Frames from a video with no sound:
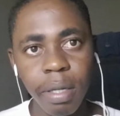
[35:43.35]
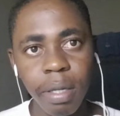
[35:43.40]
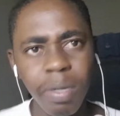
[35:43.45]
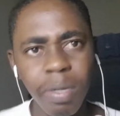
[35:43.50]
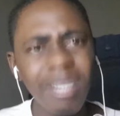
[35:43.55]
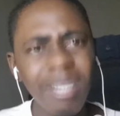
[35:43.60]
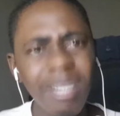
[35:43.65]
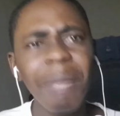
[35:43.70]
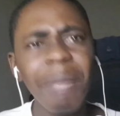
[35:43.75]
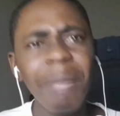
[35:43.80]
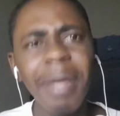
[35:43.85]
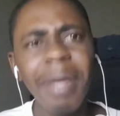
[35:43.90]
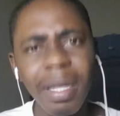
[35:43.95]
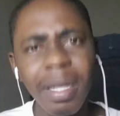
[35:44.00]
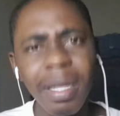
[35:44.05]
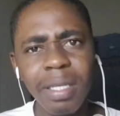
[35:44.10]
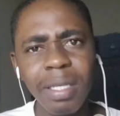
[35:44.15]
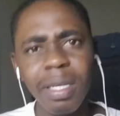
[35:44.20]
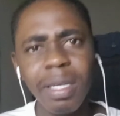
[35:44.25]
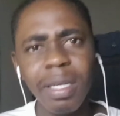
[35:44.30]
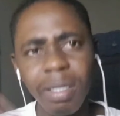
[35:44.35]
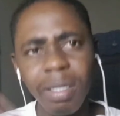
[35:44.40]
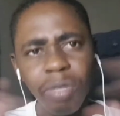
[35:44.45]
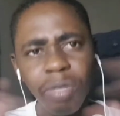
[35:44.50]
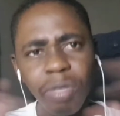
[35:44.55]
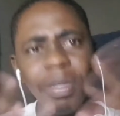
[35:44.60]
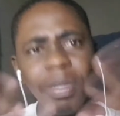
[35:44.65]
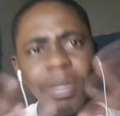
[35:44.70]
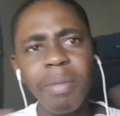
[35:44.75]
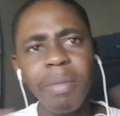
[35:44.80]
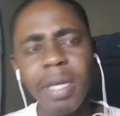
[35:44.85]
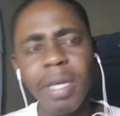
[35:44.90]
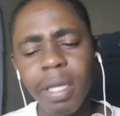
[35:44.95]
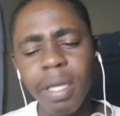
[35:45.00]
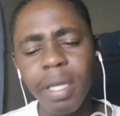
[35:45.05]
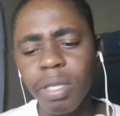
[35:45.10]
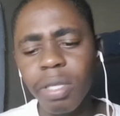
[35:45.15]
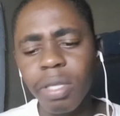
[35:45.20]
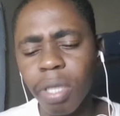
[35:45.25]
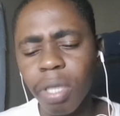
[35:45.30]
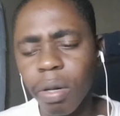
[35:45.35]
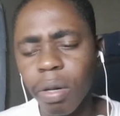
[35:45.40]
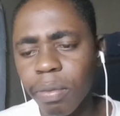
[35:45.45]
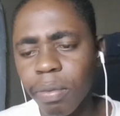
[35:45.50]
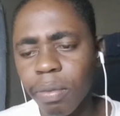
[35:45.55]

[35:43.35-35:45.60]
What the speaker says: When I say men, I say human being in general.